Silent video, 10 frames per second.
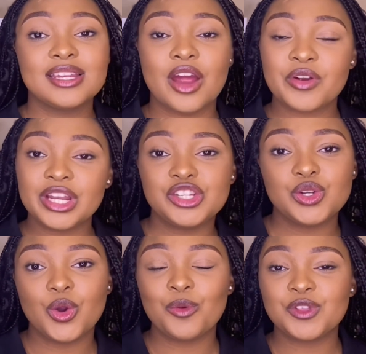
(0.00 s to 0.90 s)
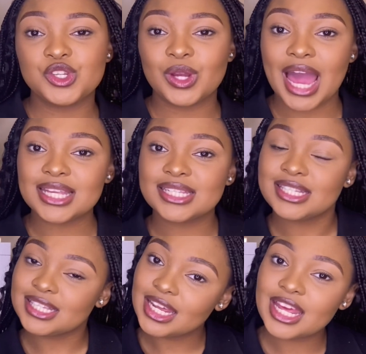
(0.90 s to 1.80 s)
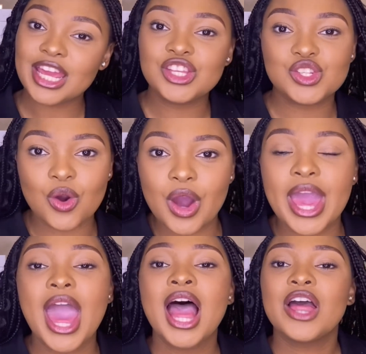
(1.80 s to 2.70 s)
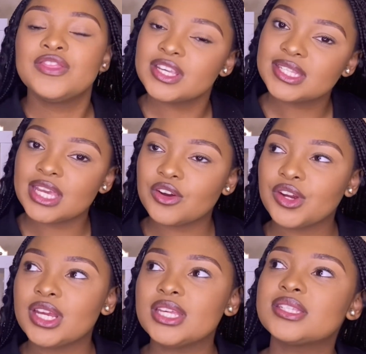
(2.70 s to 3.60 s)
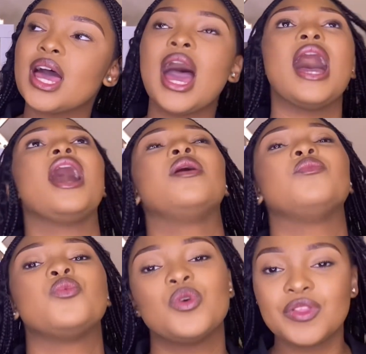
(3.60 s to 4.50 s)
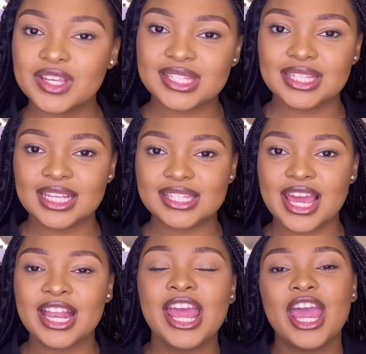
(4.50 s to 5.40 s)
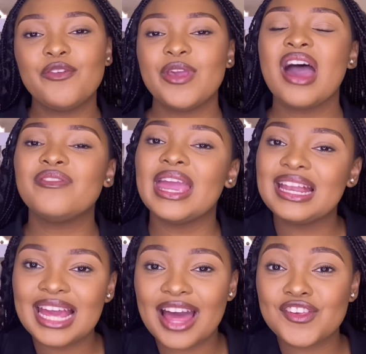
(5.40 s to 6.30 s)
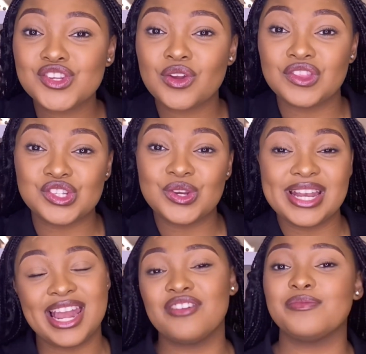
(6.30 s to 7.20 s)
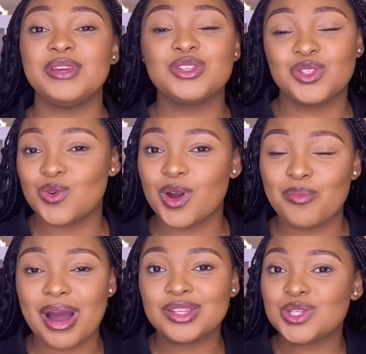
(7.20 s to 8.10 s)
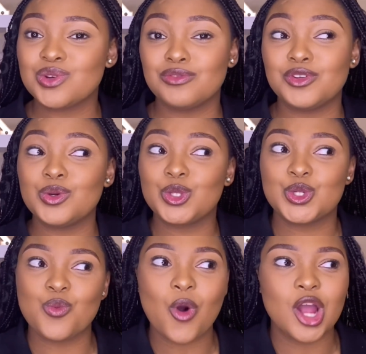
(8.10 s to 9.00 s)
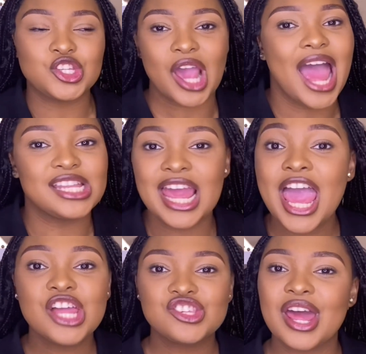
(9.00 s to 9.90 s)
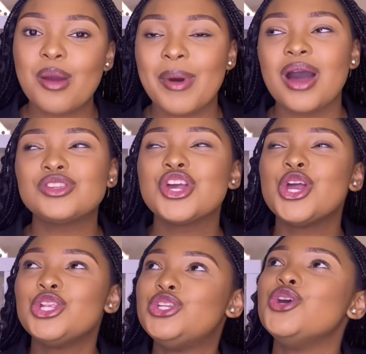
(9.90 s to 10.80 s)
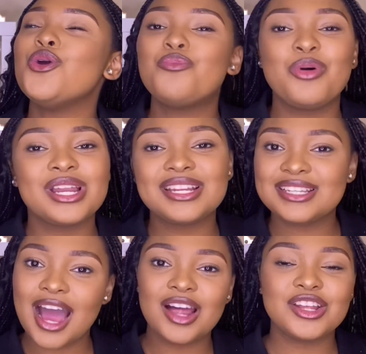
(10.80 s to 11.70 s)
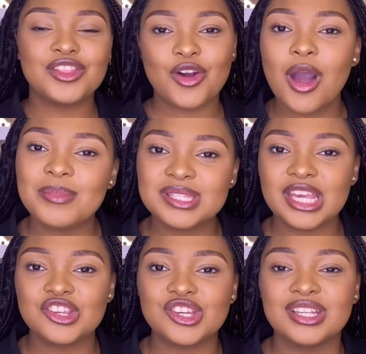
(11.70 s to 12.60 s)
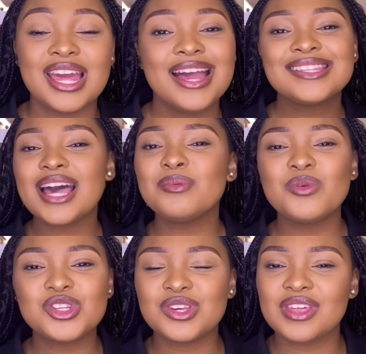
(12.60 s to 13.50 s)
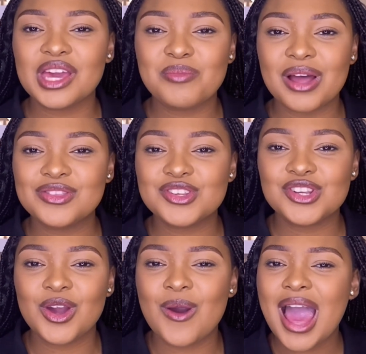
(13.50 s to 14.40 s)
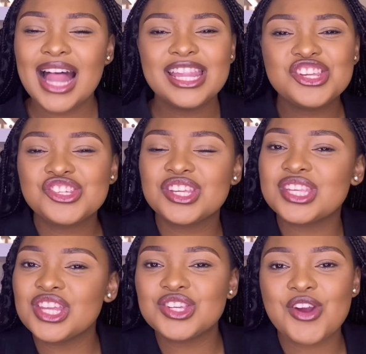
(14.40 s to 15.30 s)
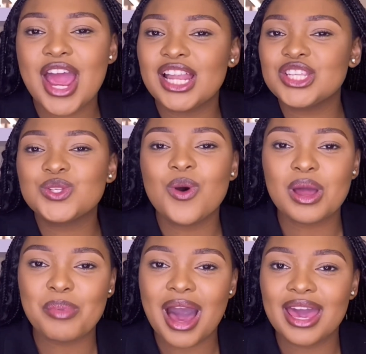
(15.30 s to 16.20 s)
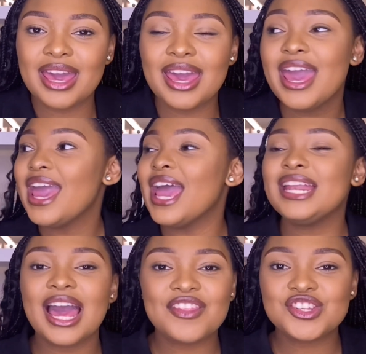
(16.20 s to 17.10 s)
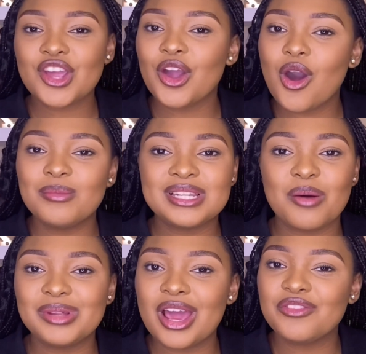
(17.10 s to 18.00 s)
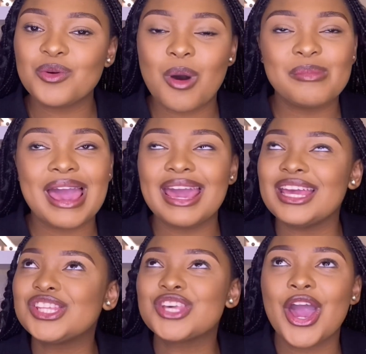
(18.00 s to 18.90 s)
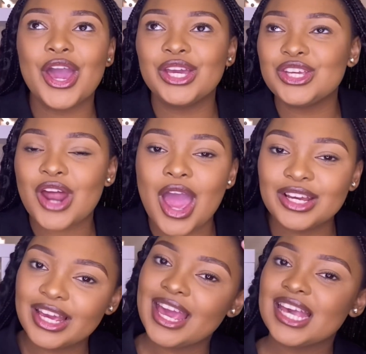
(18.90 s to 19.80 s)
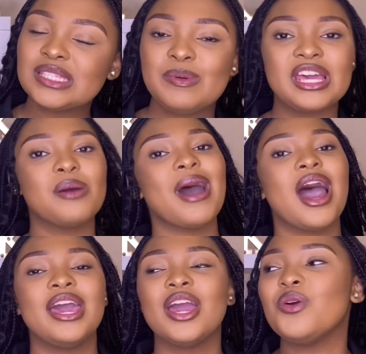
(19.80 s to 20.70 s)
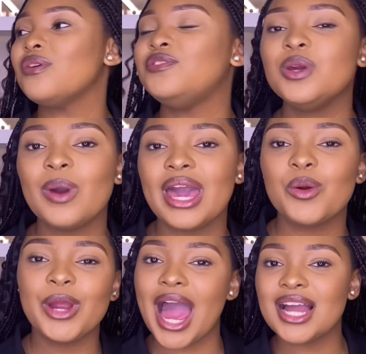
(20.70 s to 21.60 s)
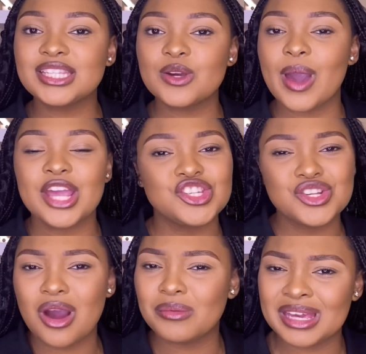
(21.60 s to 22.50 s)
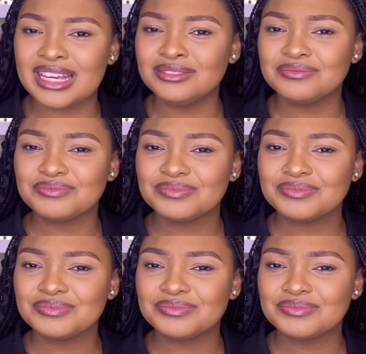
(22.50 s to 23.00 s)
I really do hope that you guys did enjoy the series, this season. If you have any other show that you'd love me to talk about, to review, to watch and chat about, do put it down in the comment section. Tell me what you think about the show. Let's just interact. Let's talk about it. Any other show, comment down below if you want me to, you know, speak about it, review it, react to it. You know what I mean?